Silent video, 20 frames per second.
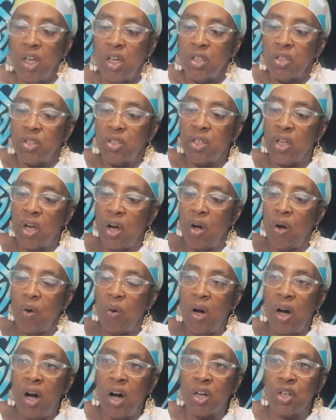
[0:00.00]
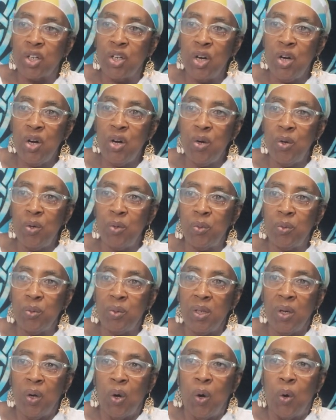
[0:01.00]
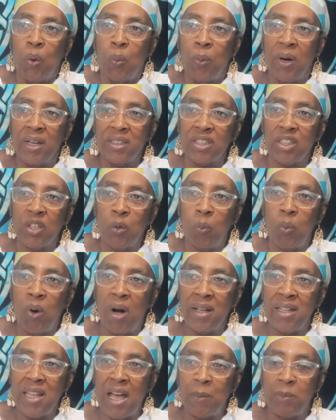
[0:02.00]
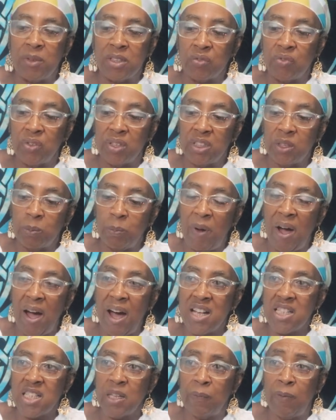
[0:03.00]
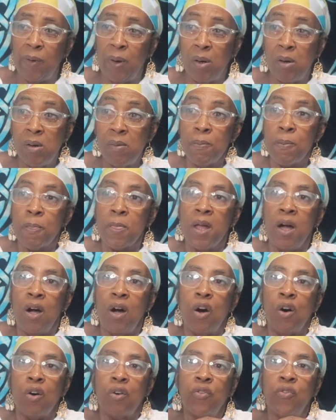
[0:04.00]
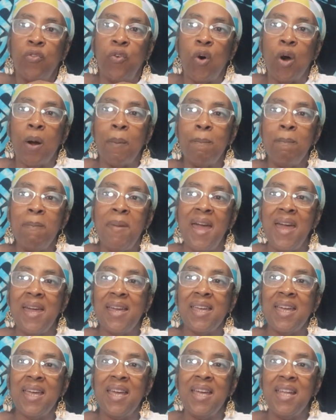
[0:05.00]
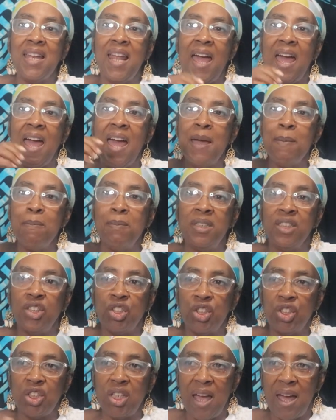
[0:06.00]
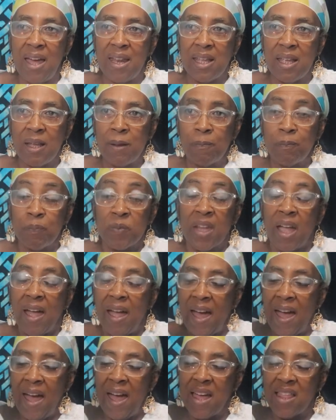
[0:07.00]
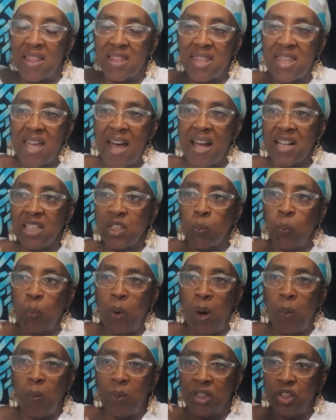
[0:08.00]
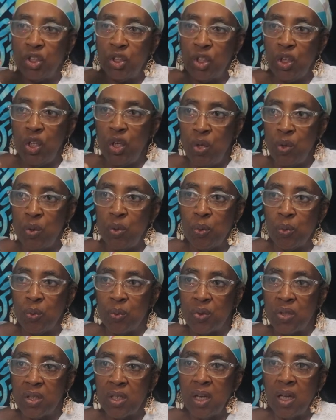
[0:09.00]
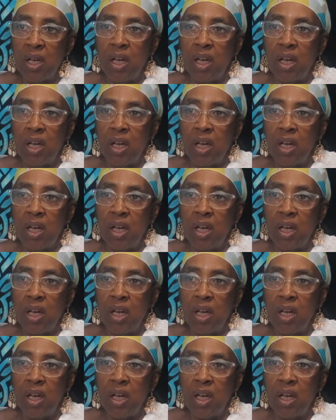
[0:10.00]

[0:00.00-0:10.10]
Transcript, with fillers: So Ogun was the one that was responsible for making a machete. And that's what was used